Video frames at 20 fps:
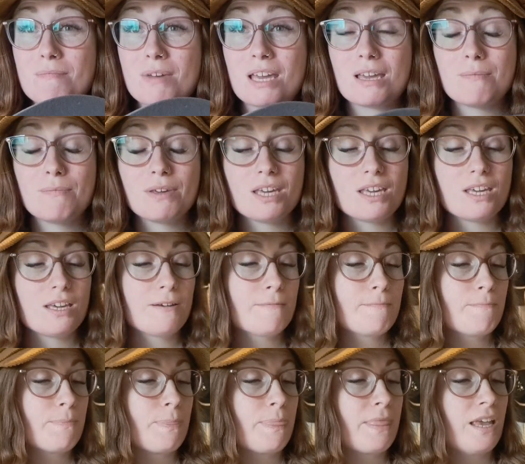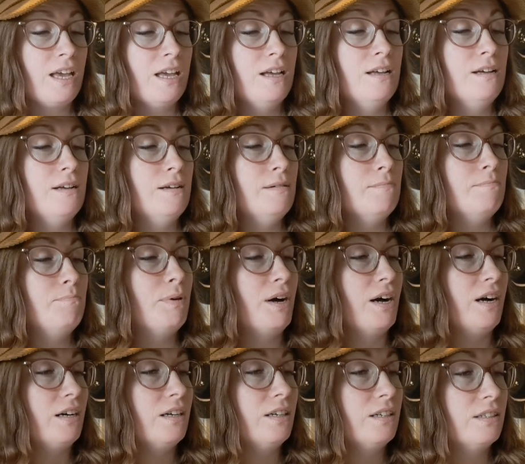maybe,
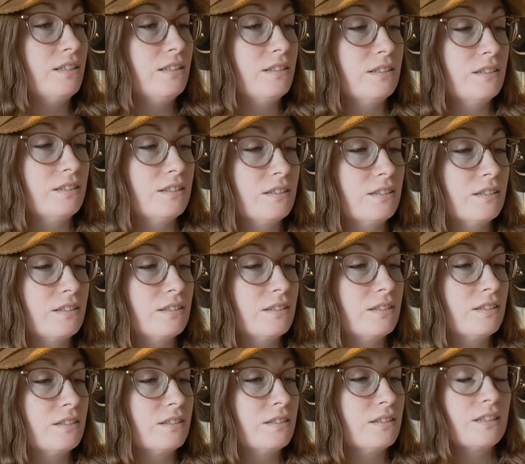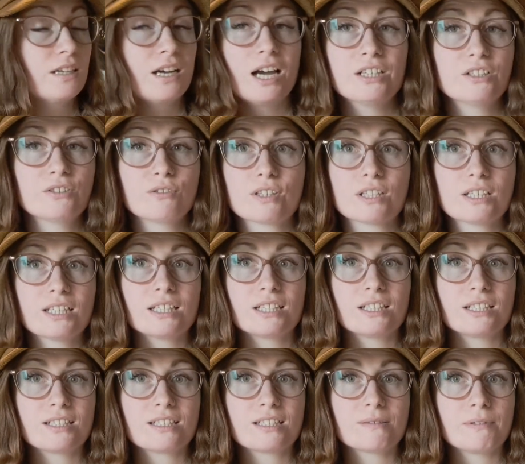but I don't think it
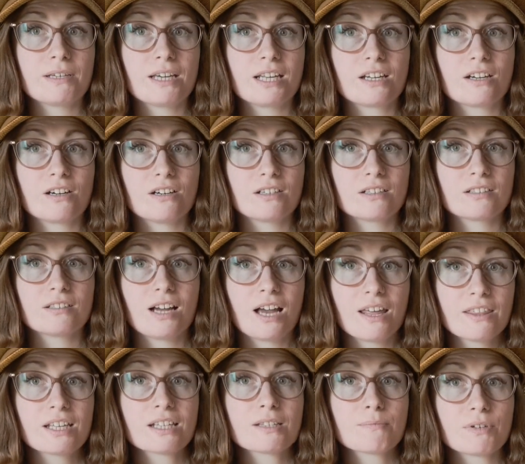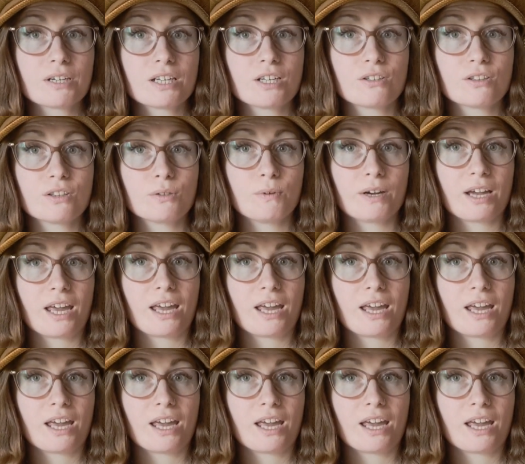needs to be any harder. I think it's pretty good the way